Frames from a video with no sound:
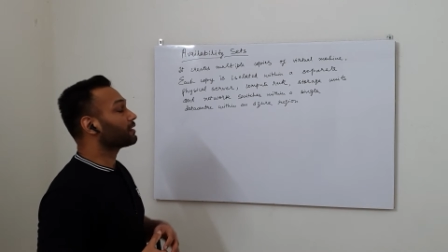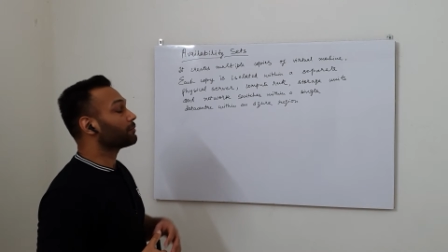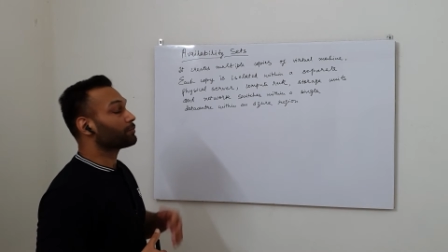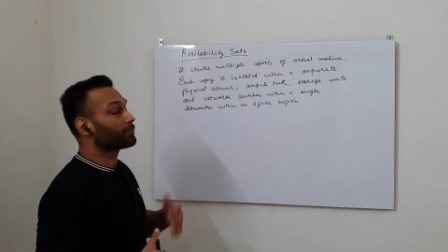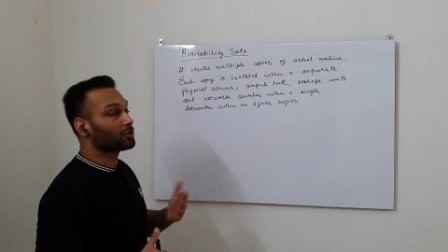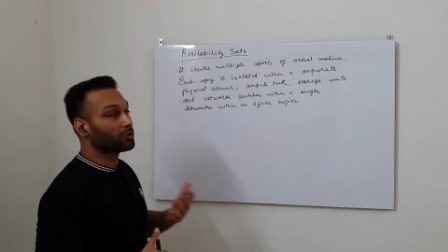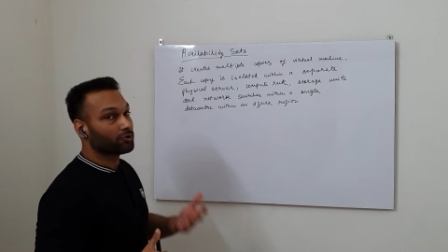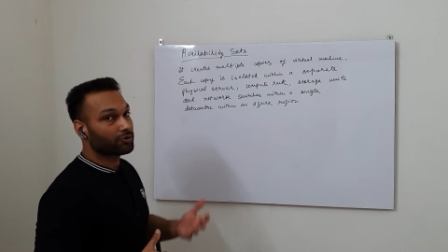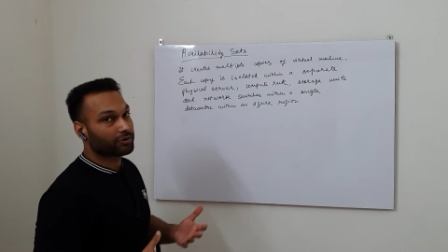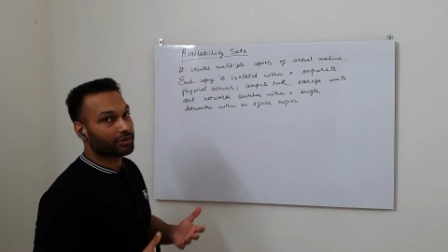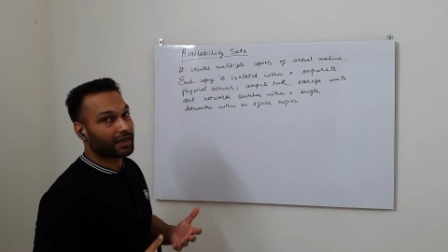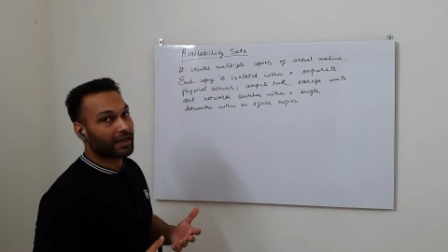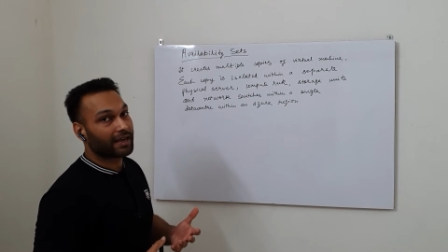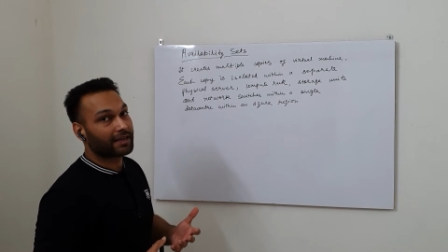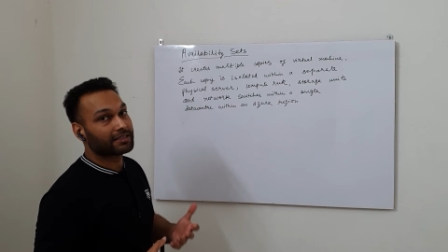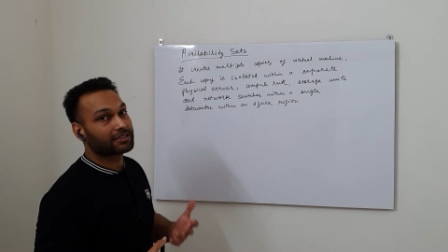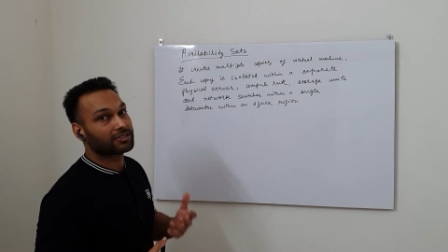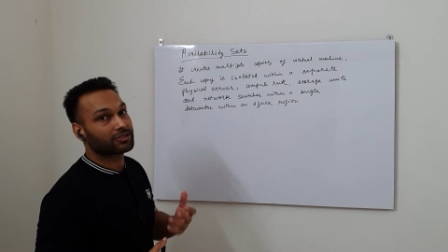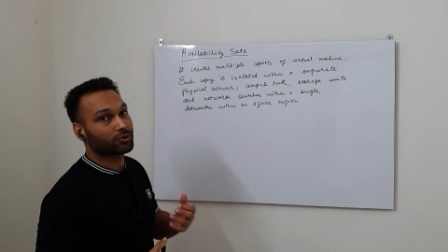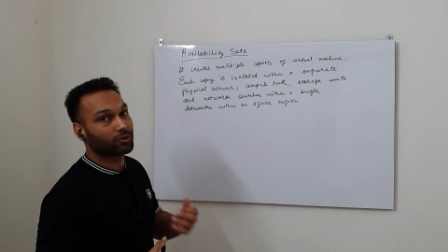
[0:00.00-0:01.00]
compute
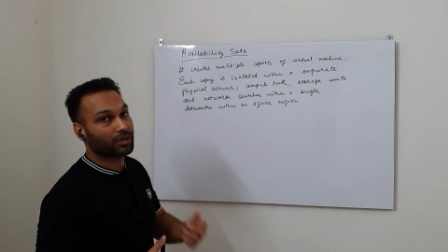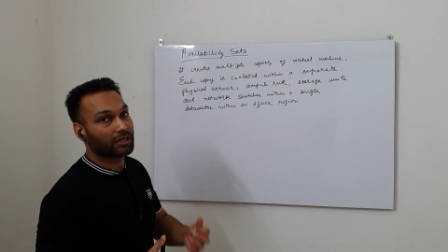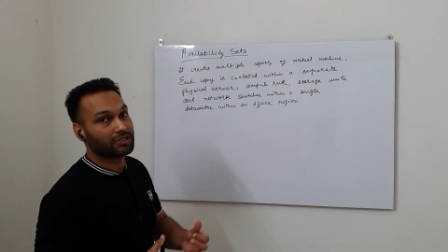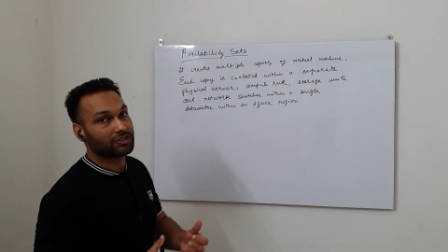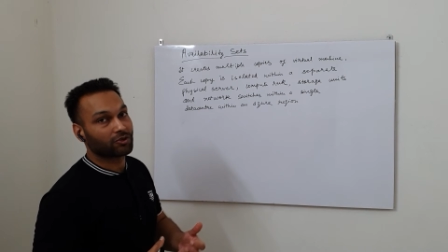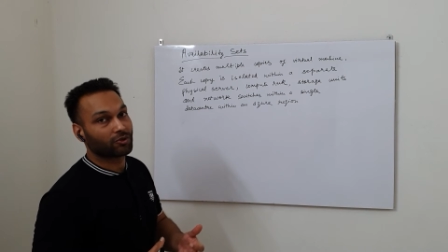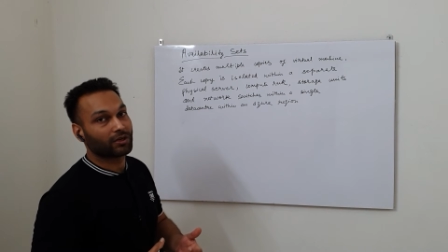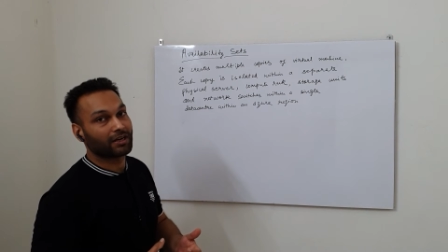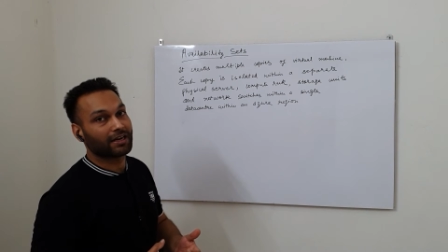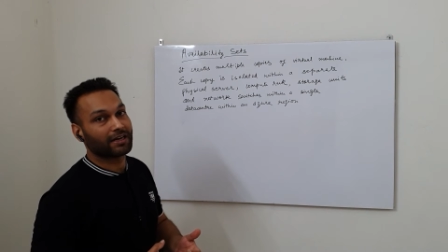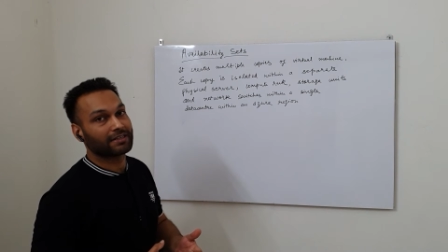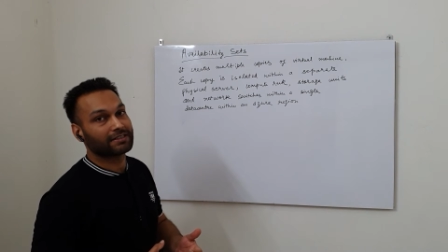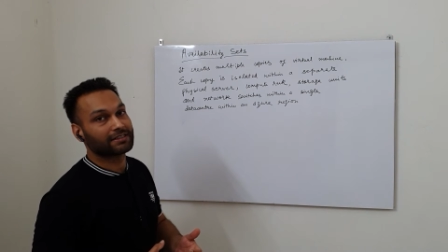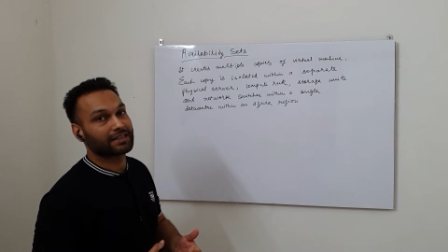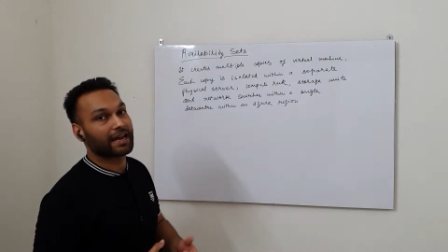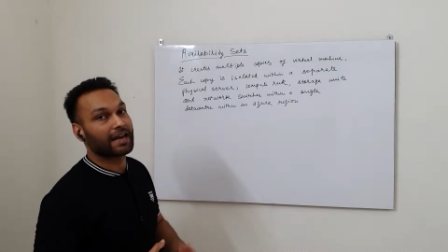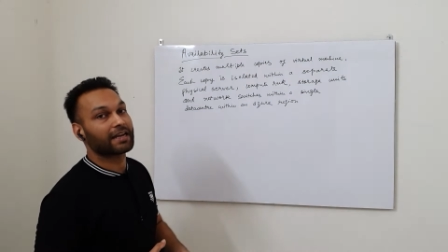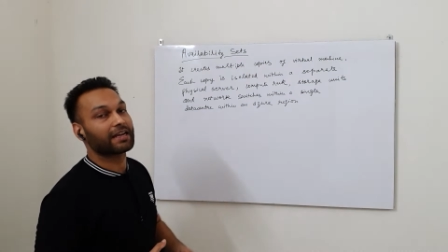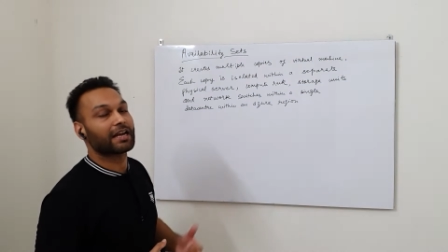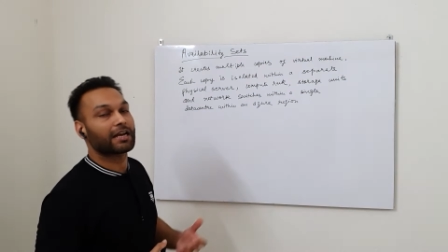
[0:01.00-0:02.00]
racks, storage units,
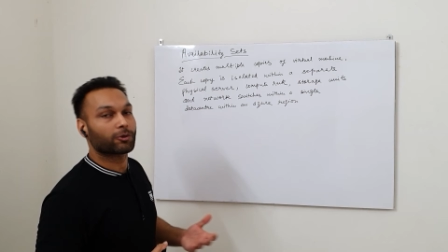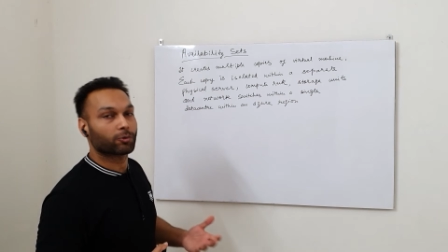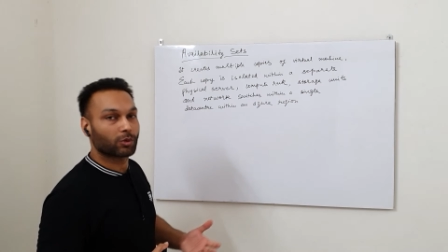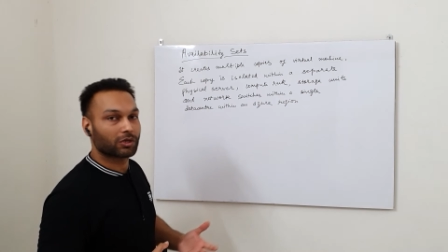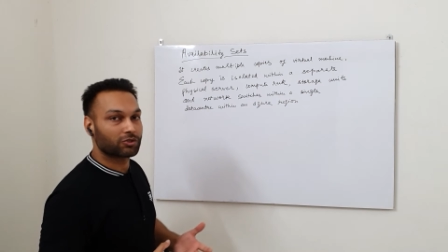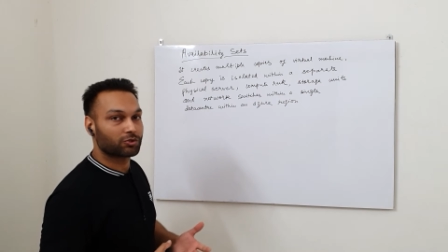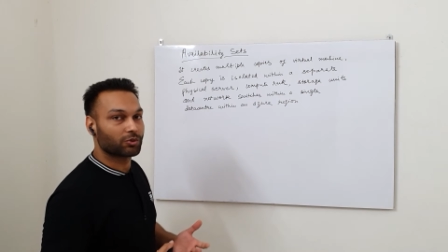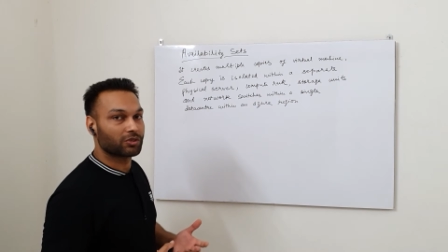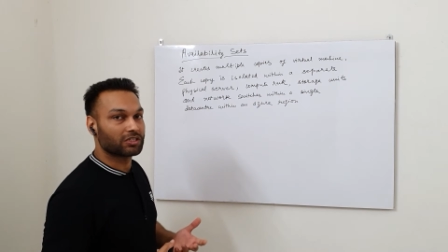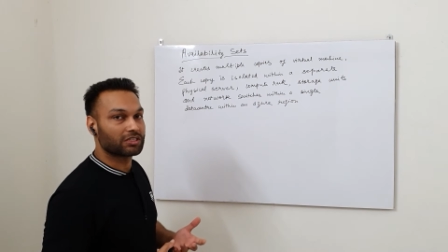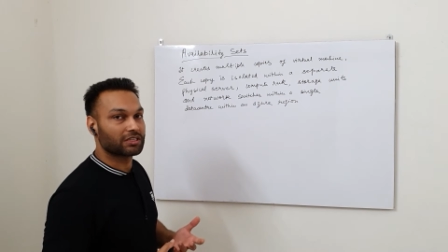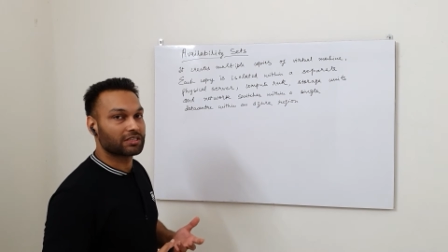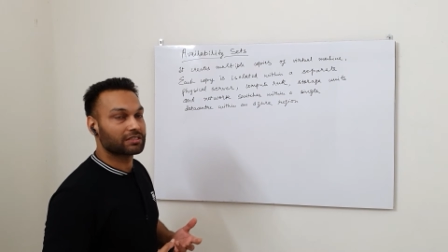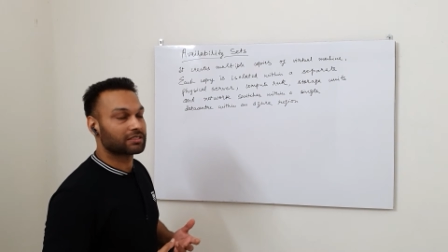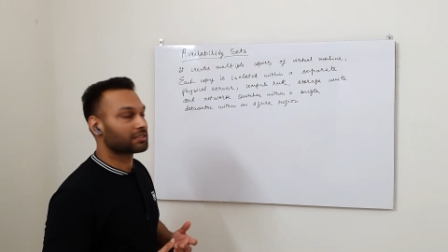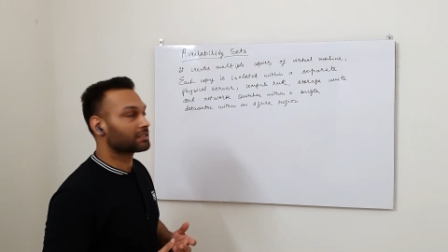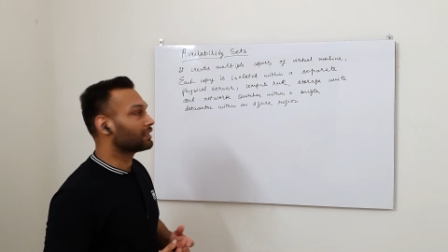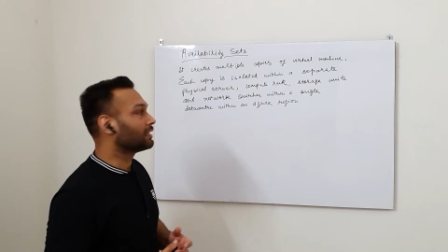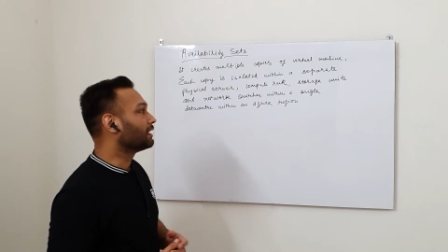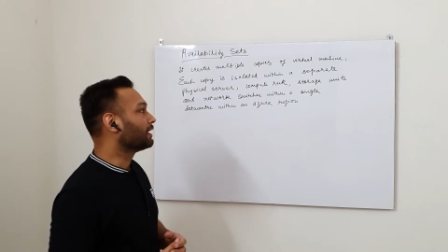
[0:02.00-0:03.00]
and network
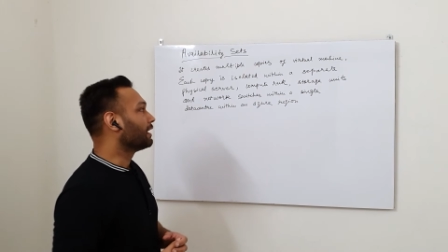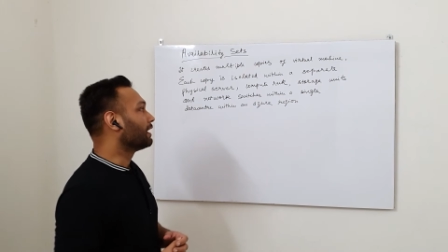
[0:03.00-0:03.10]
switches